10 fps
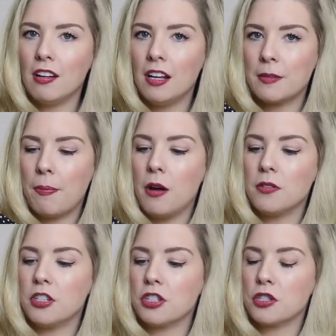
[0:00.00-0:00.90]
as
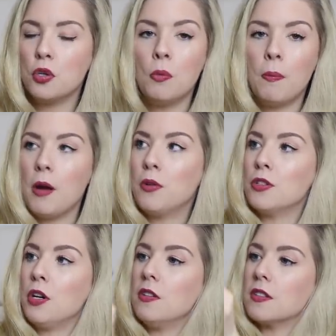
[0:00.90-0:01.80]
opposed to just normal polka
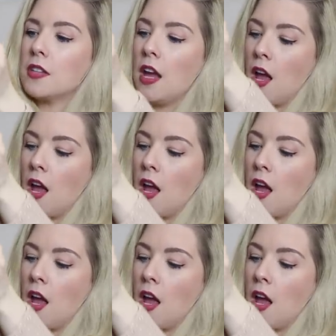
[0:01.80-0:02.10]
dots.